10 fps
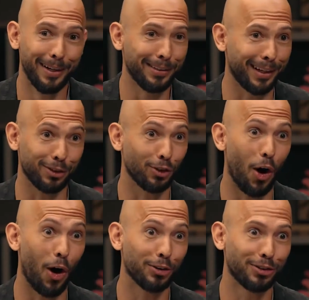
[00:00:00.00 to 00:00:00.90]
It's like a
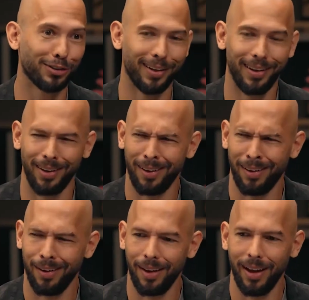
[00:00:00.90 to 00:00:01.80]
sauce.
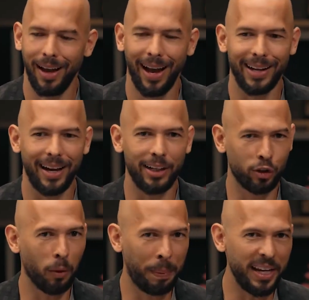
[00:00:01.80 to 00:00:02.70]
And
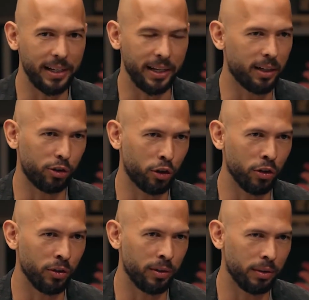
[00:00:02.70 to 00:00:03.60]
she repeated it because she
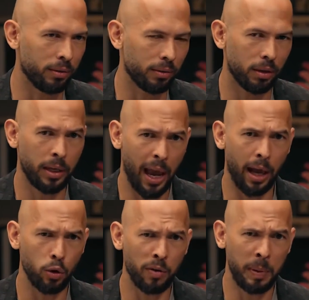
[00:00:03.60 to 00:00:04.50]
couldn't.
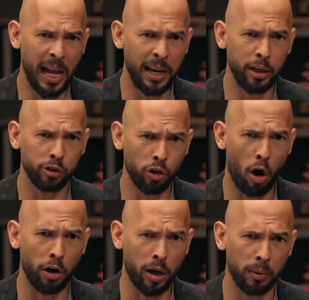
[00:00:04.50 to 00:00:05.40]
Yeah, you have a Bugatti and a
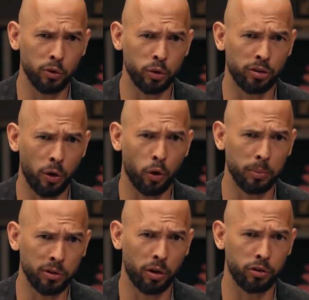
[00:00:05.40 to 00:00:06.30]
cigar, and it comes with a side order
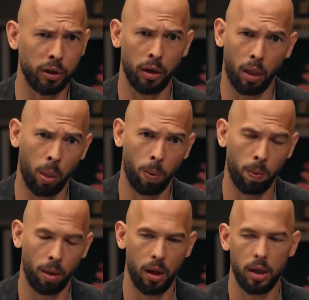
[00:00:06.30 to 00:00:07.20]
of misogyny.
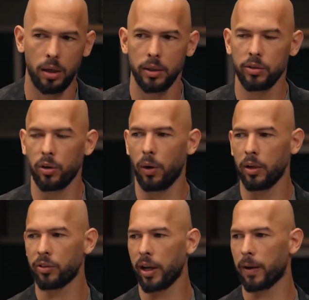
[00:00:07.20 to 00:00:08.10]
So I
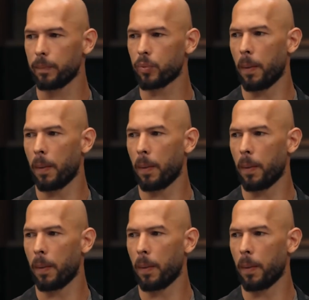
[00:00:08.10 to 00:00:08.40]
was like,